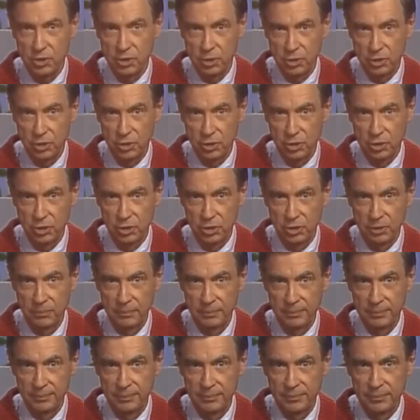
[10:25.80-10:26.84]
songs and
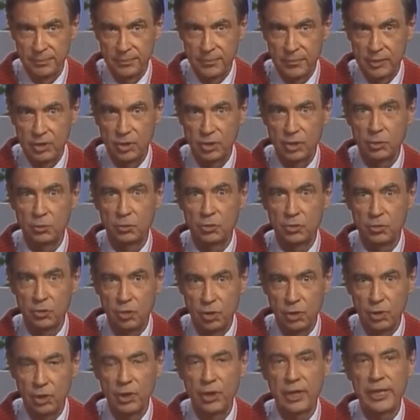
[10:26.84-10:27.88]
13 operas.
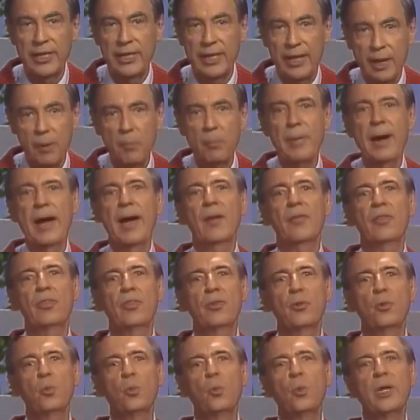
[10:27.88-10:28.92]
He wasn't
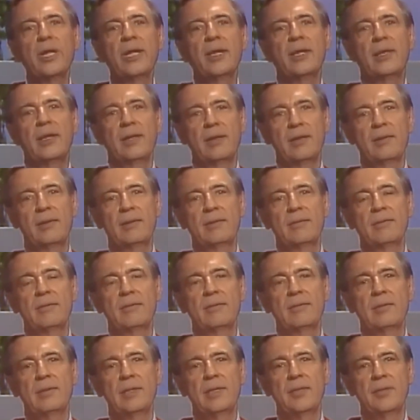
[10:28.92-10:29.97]
just the face of the
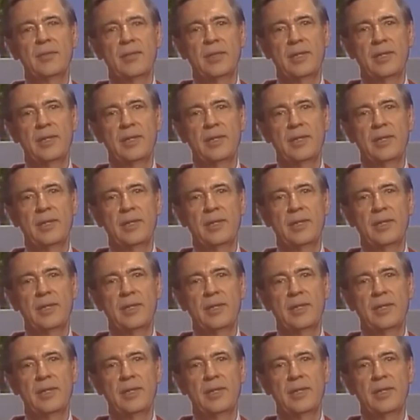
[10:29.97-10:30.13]
show,